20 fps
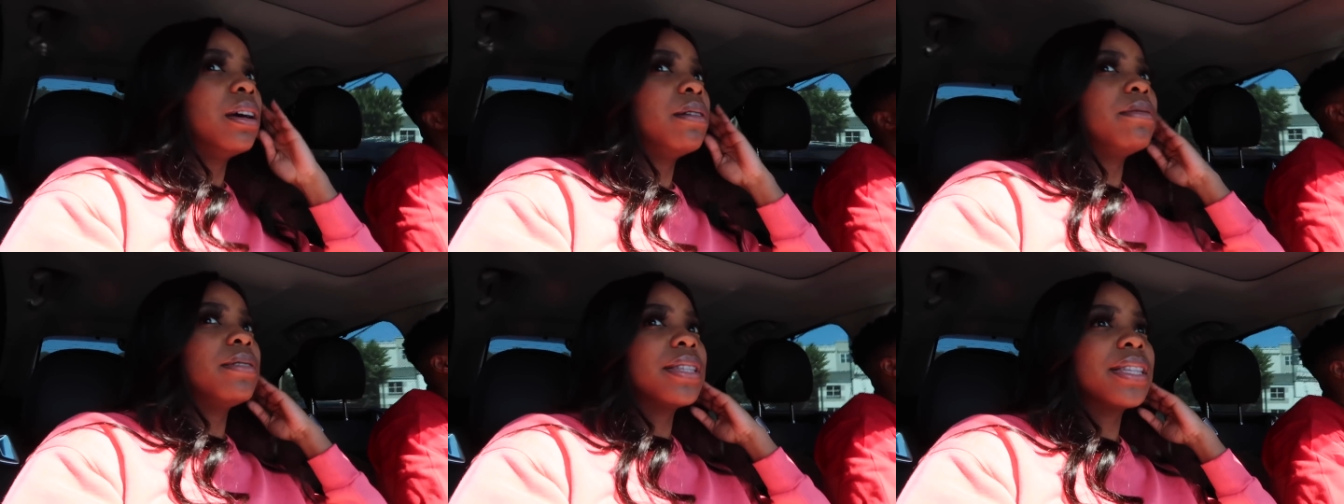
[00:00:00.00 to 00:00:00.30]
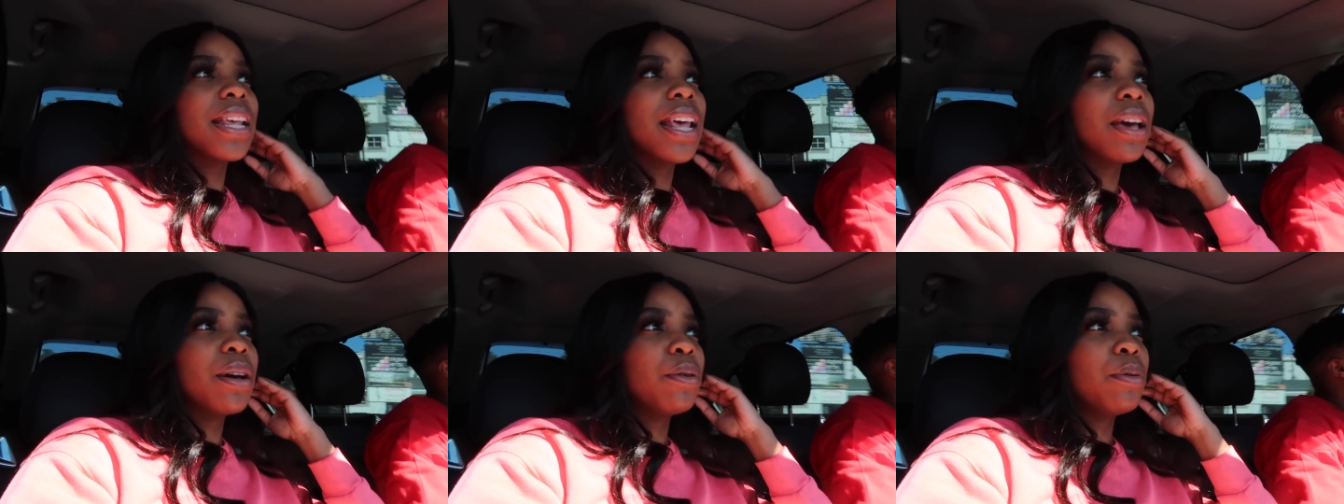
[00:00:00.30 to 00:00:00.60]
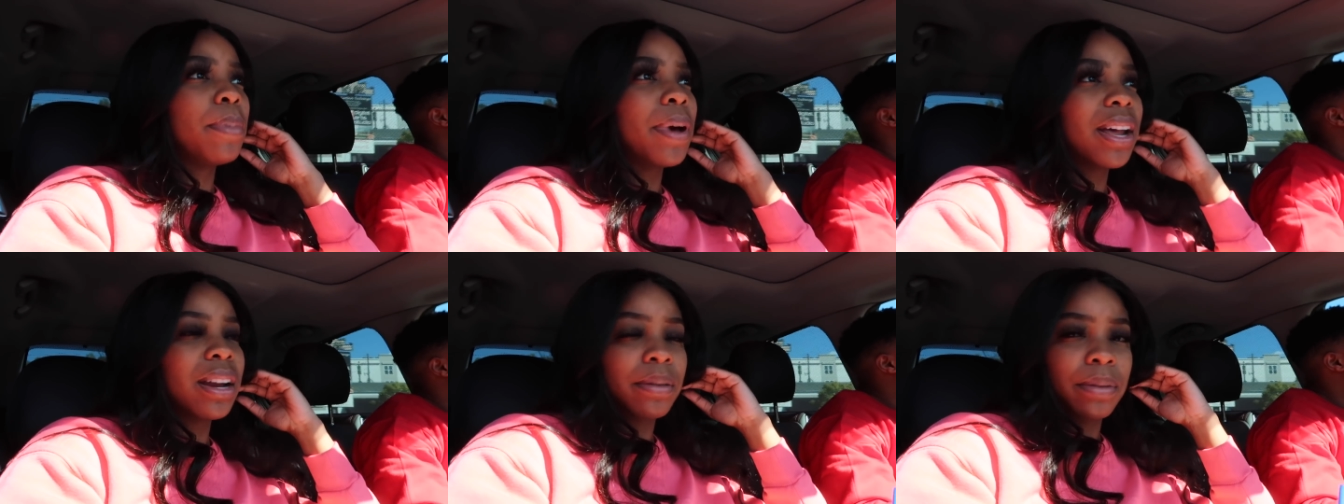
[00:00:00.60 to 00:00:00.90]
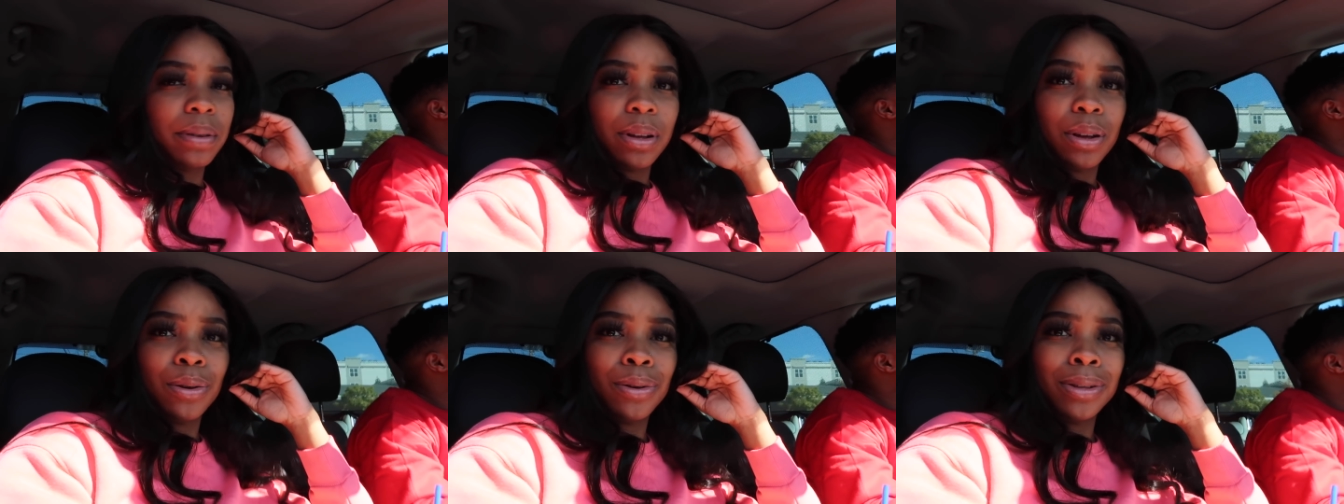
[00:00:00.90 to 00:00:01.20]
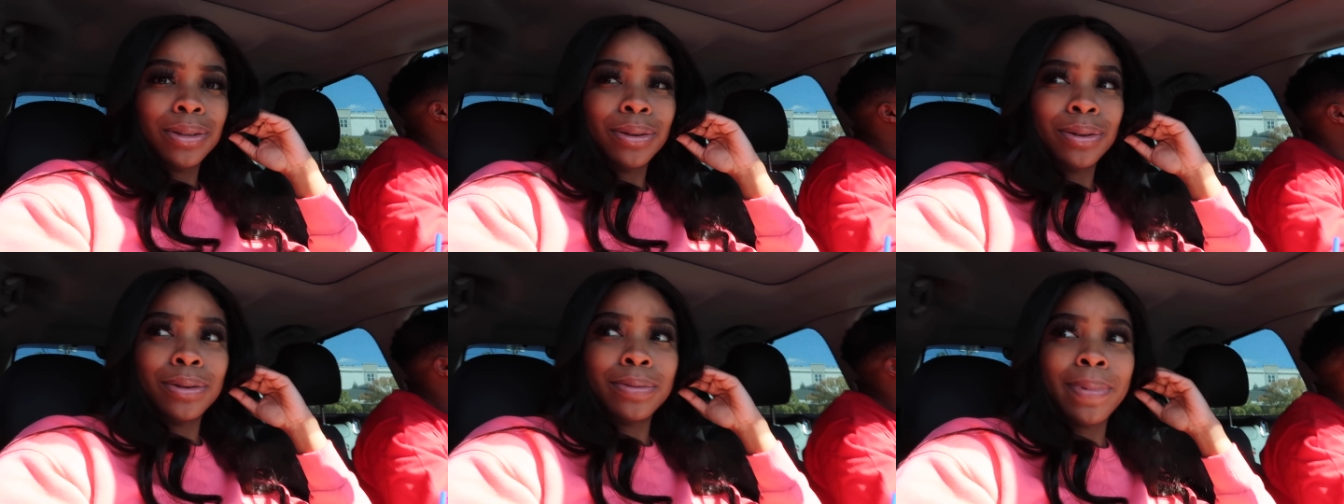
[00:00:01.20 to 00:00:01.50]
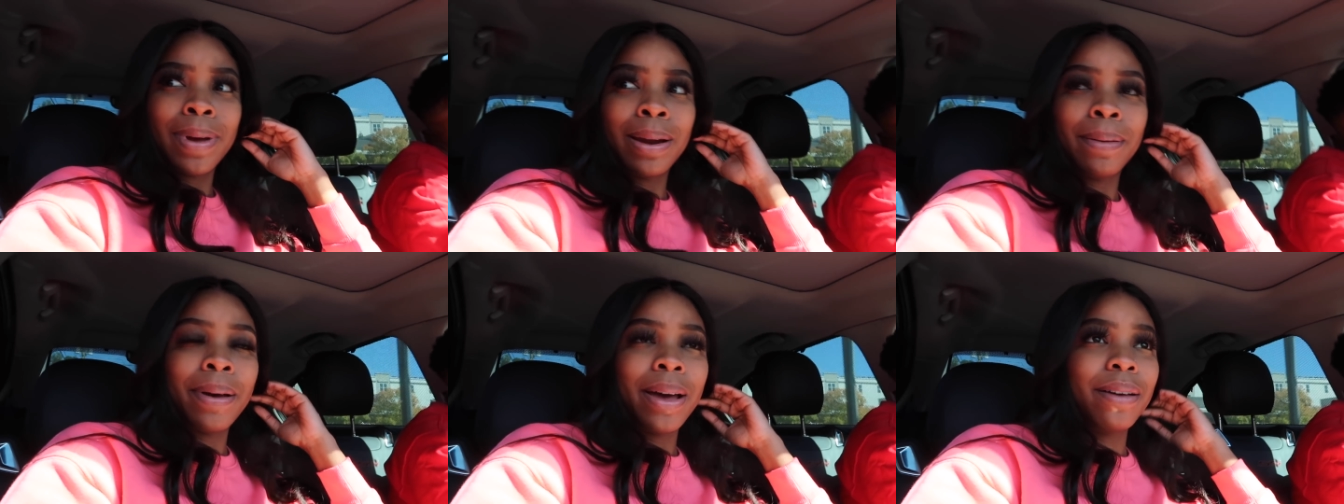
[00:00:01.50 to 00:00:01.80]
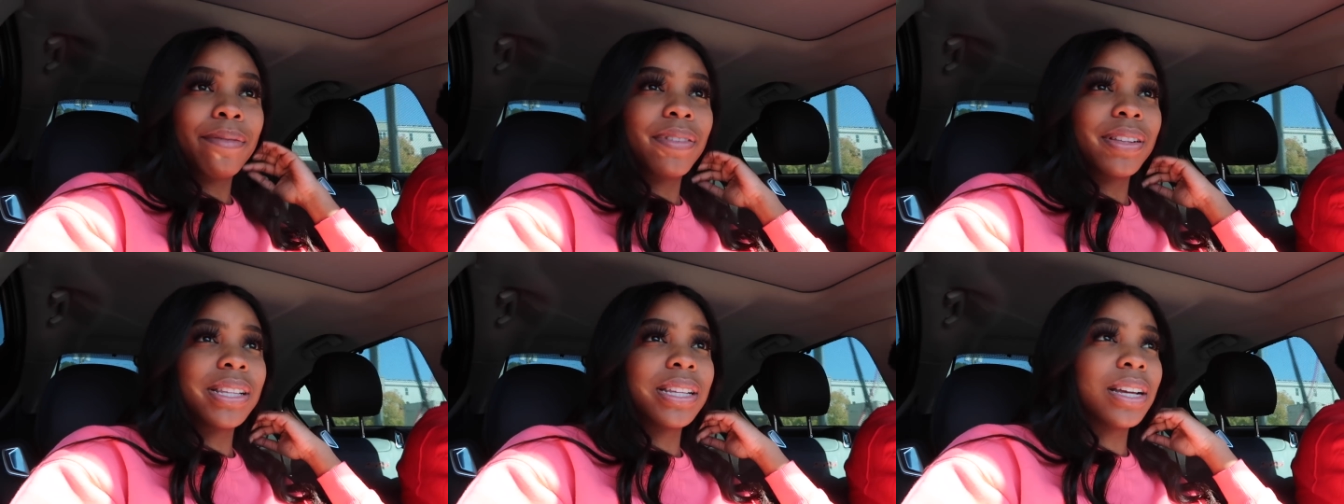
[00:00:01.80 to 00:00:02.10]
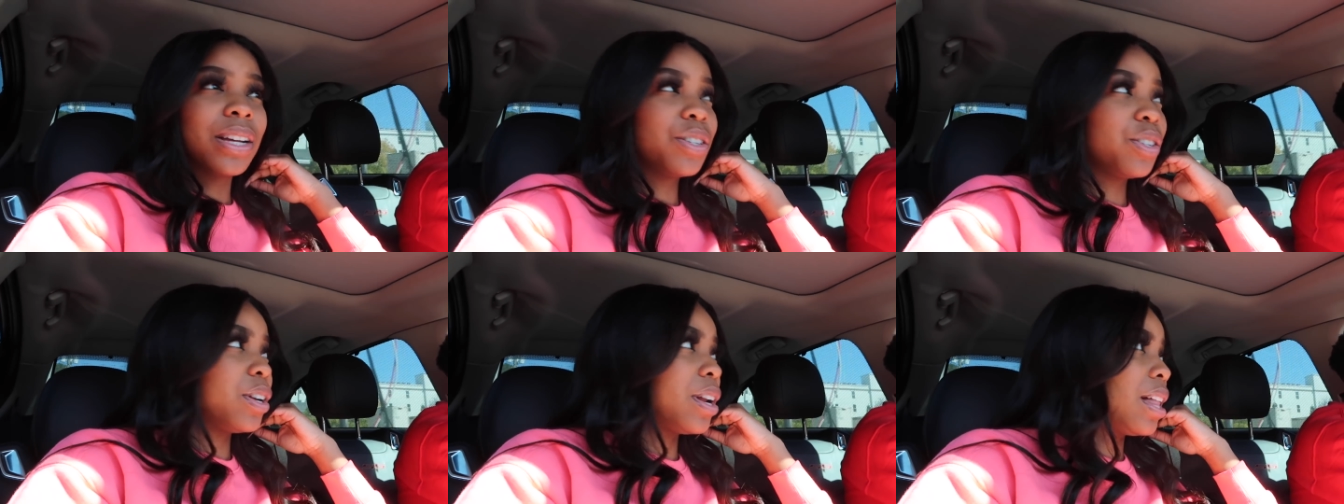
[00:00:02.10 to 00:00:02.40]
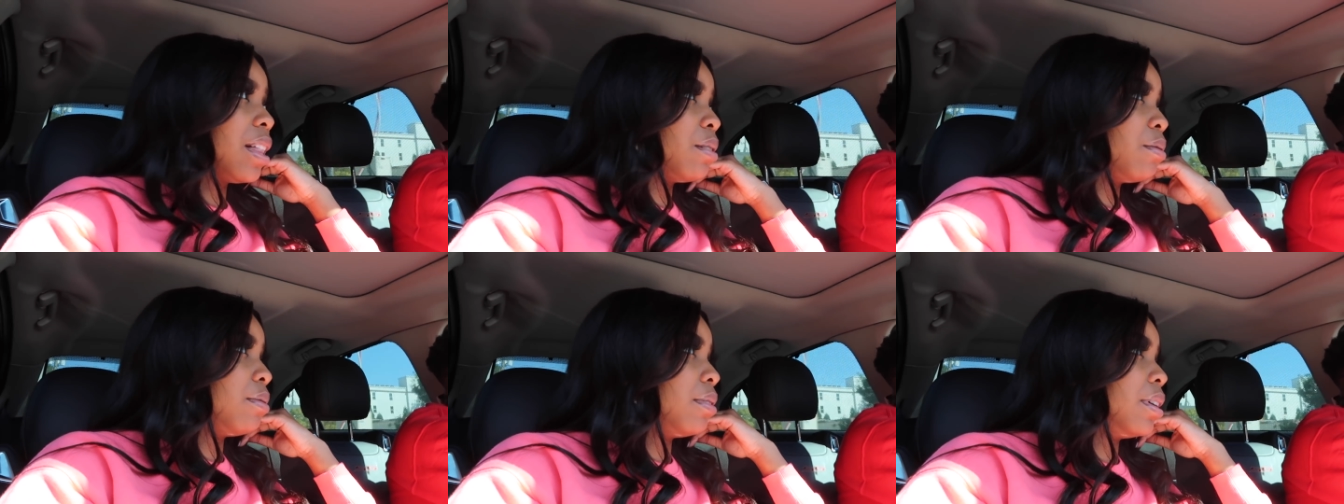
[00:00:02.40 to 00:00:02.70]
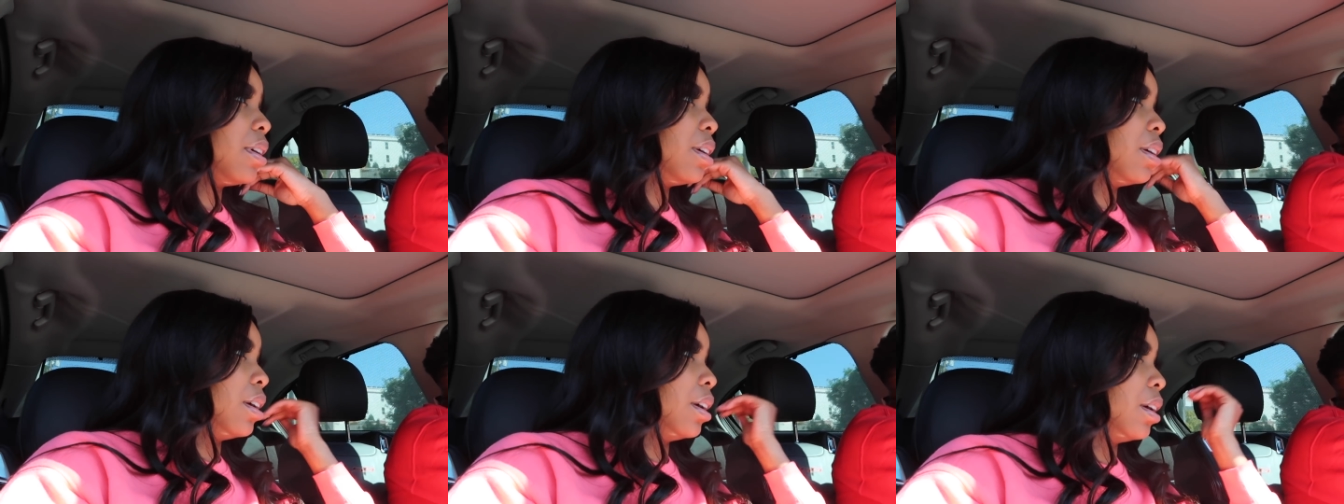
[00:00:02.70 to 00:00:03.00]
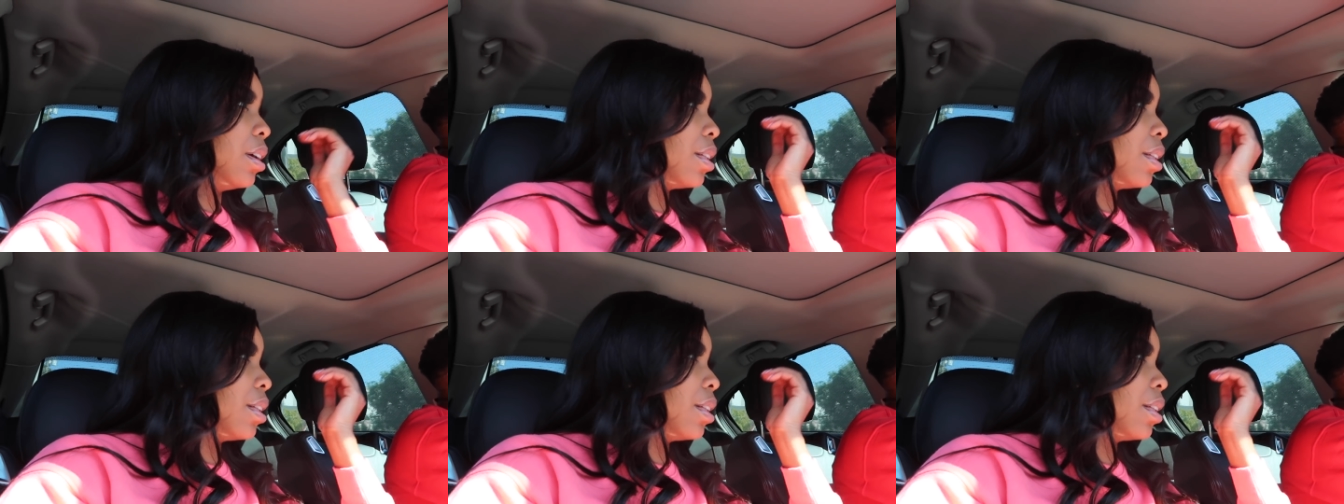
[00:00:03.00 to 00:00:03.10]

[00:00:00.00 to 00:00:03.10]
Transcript: I was like, who bought a who who bought about a fifteen hundred dollar rug?